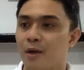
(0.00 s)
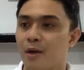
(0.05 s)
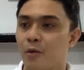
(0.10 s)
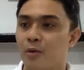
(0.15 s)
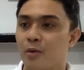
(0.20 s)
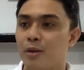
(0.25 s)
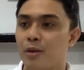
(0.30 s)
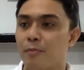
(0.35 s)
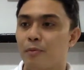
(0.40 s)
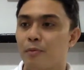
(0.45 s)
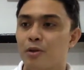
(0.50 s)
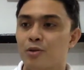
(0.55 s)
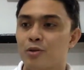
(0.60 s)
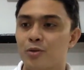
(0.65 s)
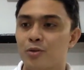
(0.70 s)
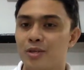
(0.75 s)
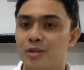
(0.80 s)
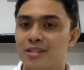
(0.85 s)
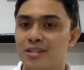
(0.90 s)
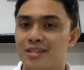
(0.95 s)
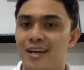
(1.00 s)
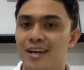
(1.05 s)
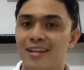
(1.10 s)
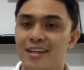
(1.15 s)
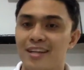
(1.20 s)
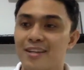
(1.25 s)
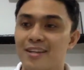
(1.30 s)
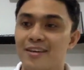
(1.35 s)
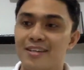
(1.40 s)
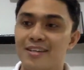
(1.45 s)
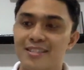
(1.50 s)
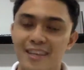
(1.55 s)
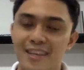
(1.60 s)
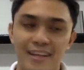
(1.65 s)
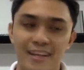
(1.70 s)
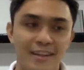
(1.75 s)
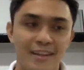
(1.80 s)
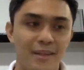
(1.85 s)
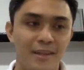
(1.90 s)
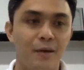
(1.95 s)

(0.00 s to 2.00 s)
with a person that's not interested.